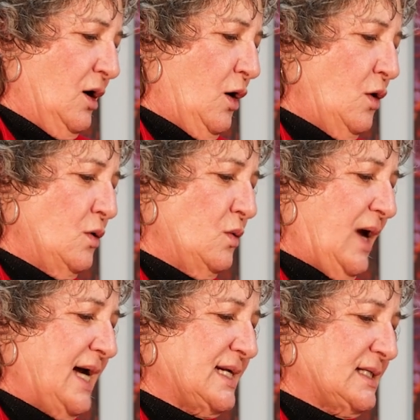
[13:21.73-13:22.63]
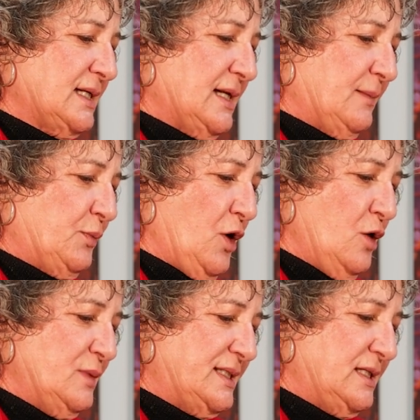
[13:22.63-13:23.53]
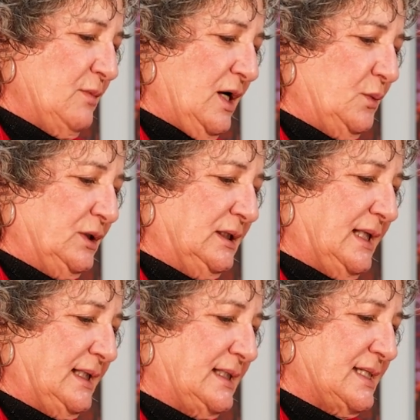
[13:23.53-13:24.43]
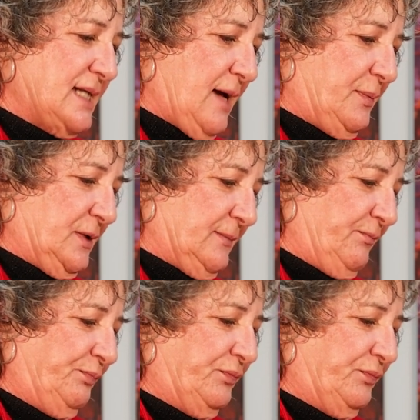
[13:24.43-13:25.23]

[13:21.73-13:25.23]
"Oh, Aslan, I promised him I wouldn't let this happen."